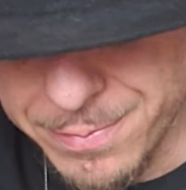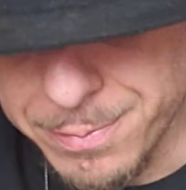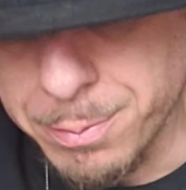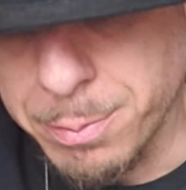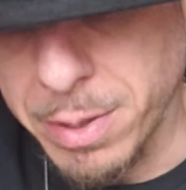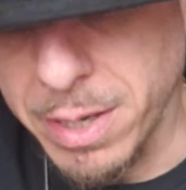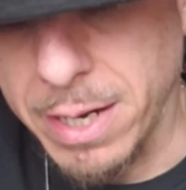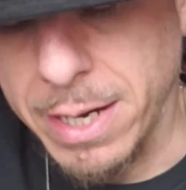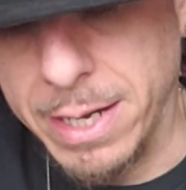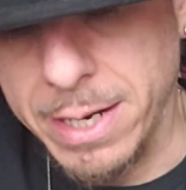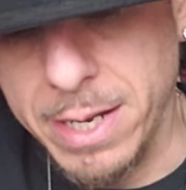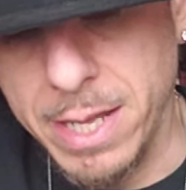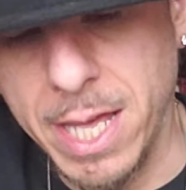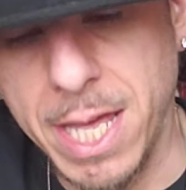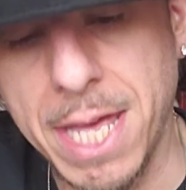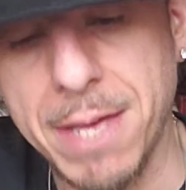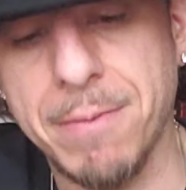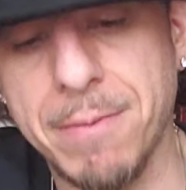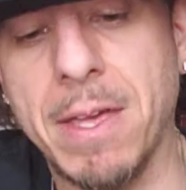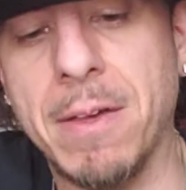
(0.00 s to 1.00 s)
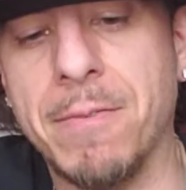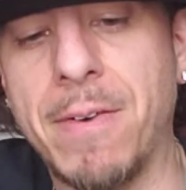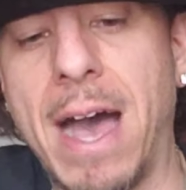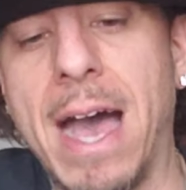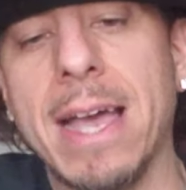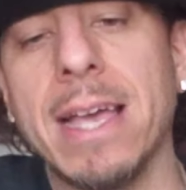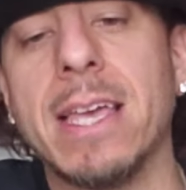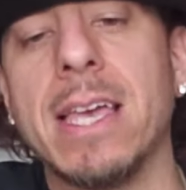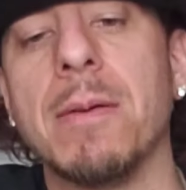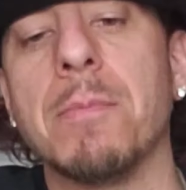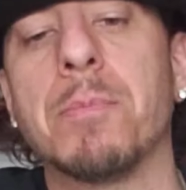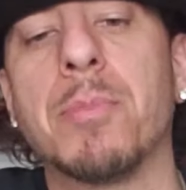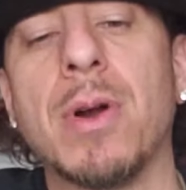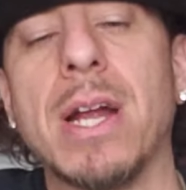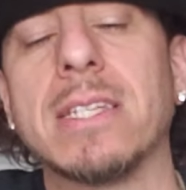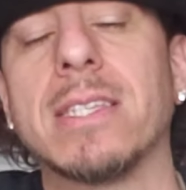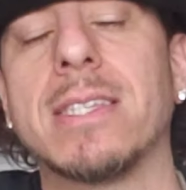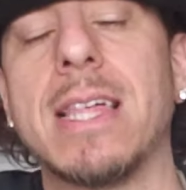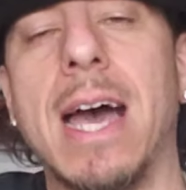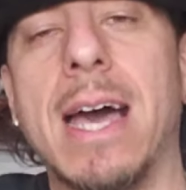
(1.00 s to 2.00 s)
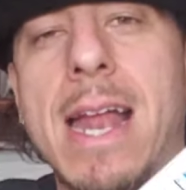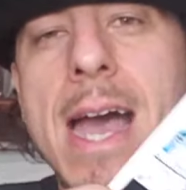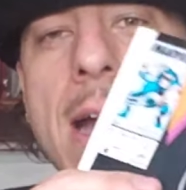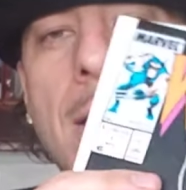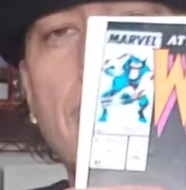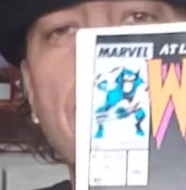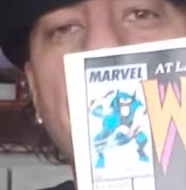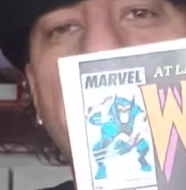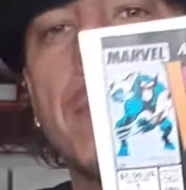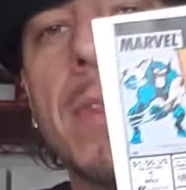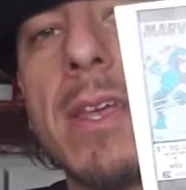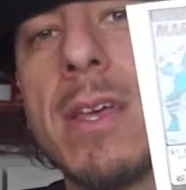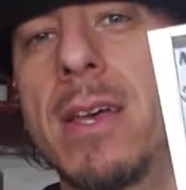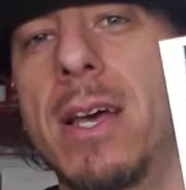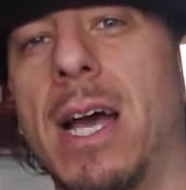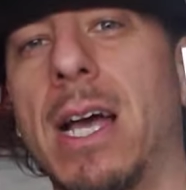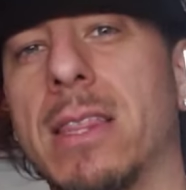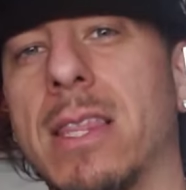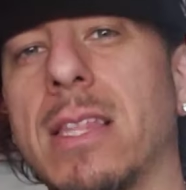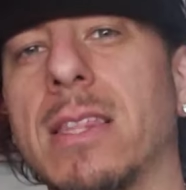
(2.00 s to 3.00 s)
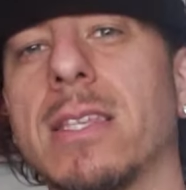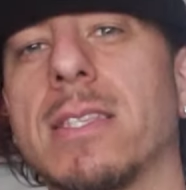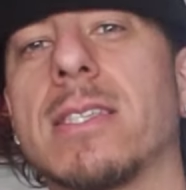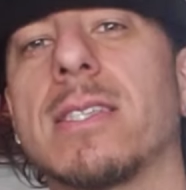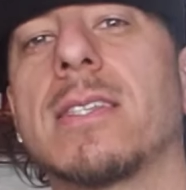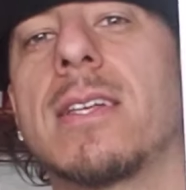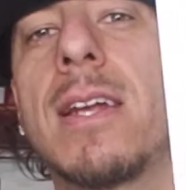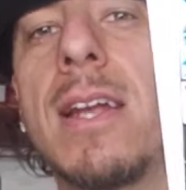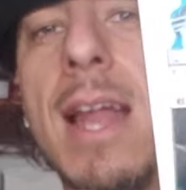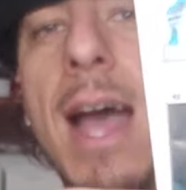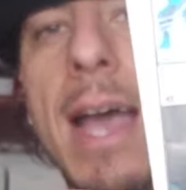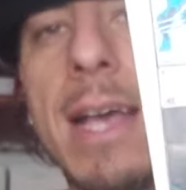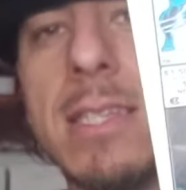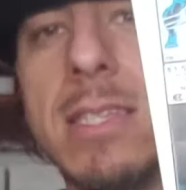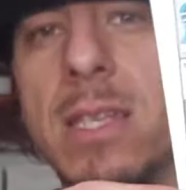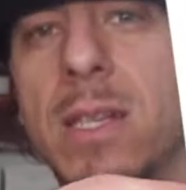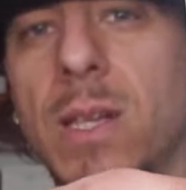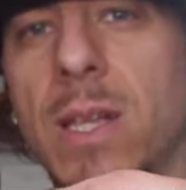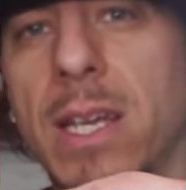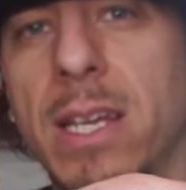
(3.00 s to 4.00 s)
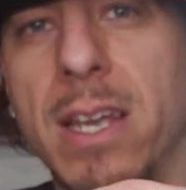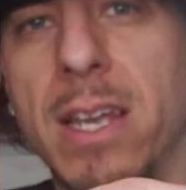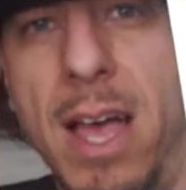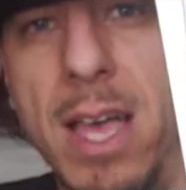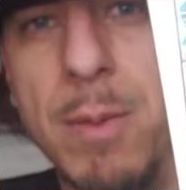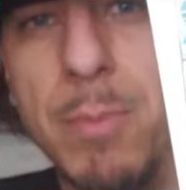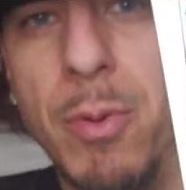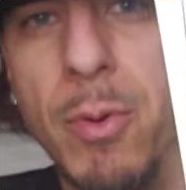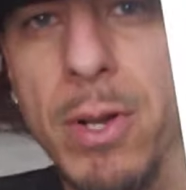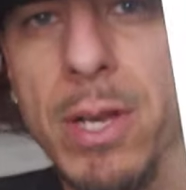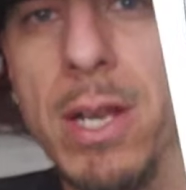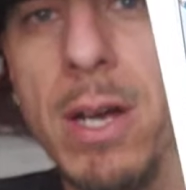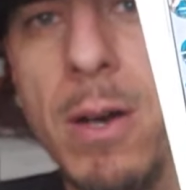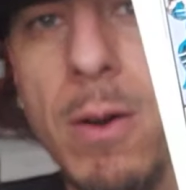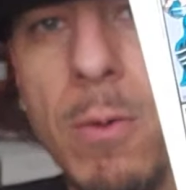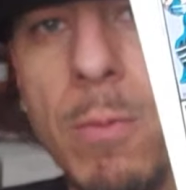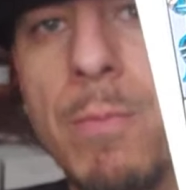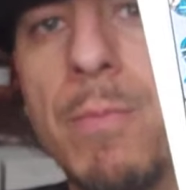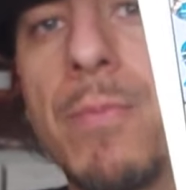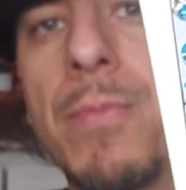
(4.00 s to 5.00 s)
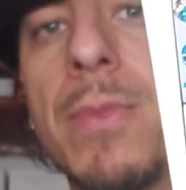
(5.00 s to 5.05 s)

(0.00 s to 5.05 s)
But if if I can press that out, I think this is a nice clean 9.0.